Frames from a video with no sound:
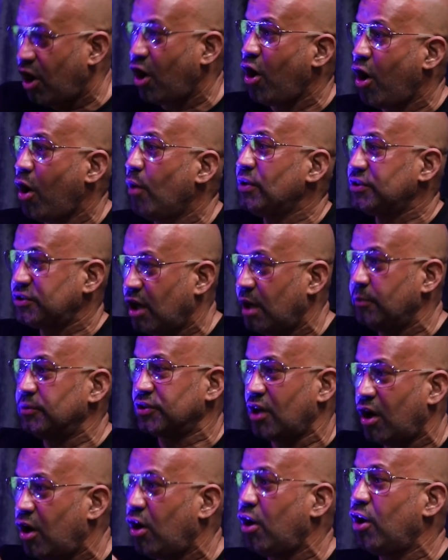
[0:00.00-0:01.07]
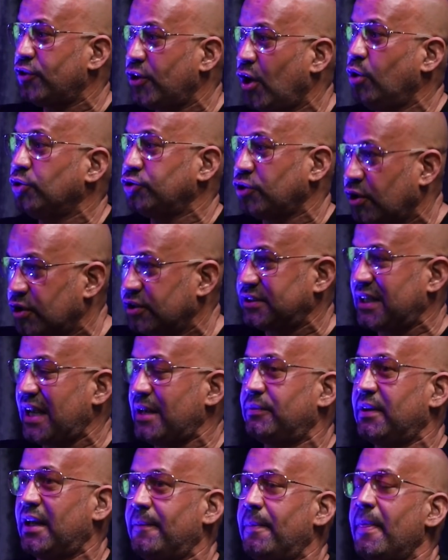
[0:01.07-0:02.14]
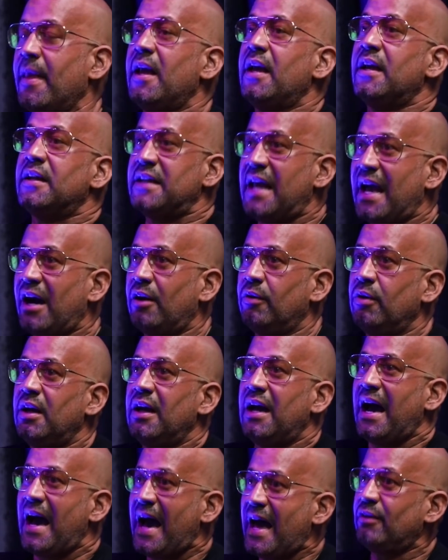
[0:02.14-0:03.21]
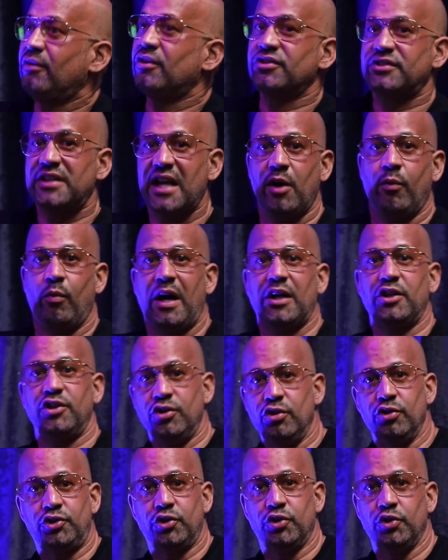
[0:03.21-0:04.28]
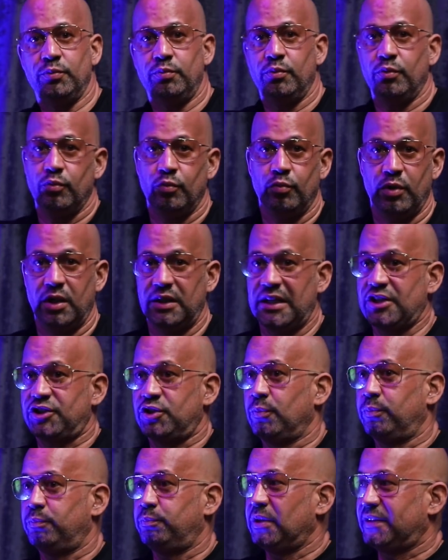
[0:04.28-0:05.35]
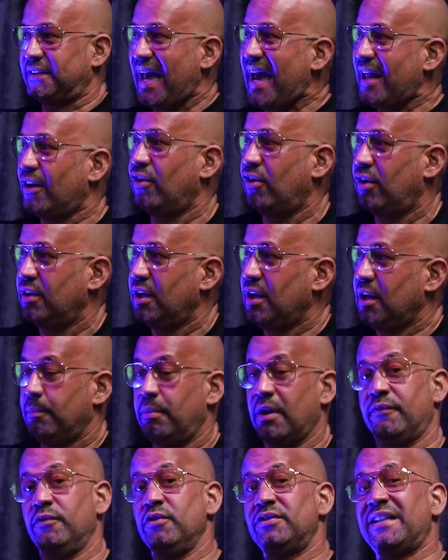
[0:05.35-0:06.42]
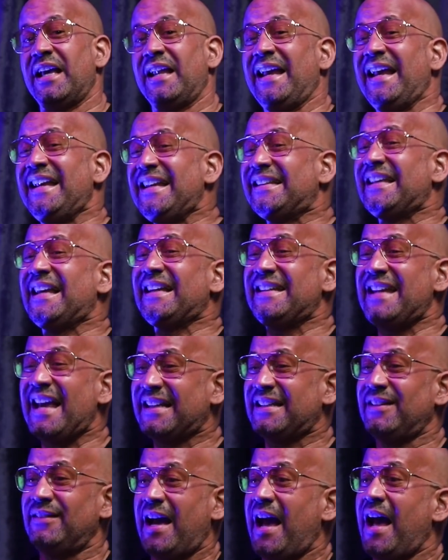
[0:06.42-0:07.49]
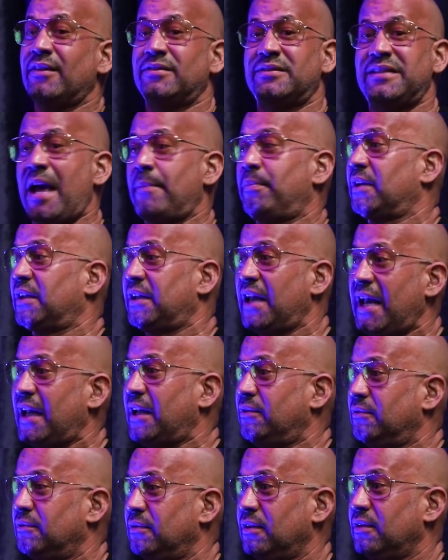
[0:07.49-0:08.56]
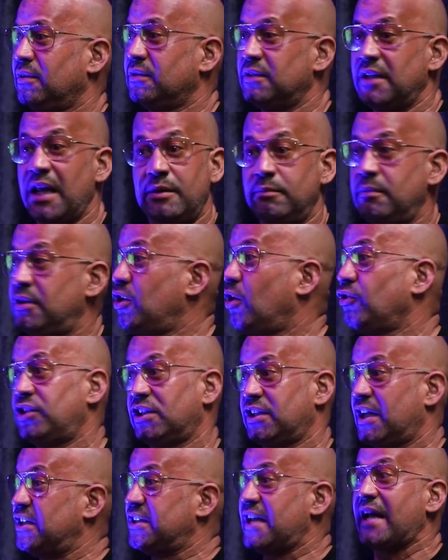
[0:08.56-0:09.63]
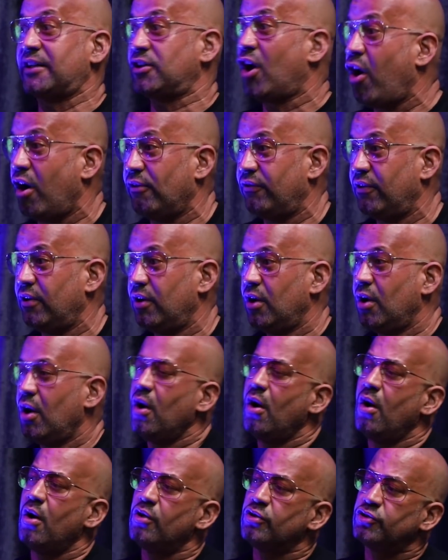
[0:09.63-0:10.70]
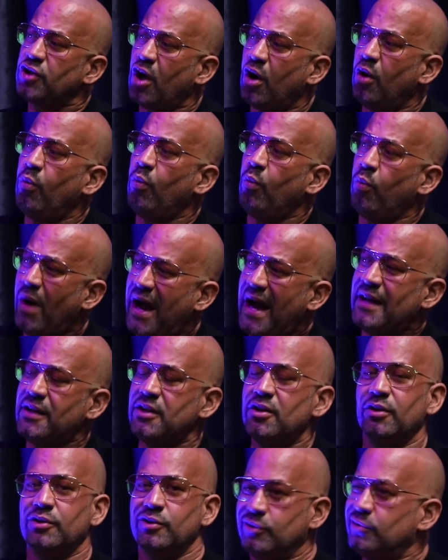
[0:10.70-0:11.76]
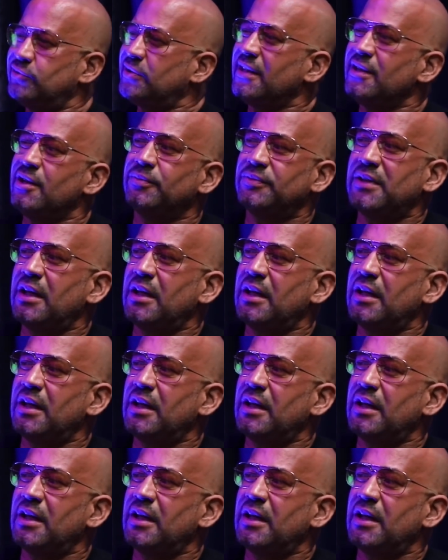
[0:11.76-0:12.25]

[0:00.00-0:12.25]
all those are the same thing. Now, I don't understand why YouTube will let you put that on, but if you said anything negative, I'll slap a gay. Your shit getting yanked off. So why, you see, what I'm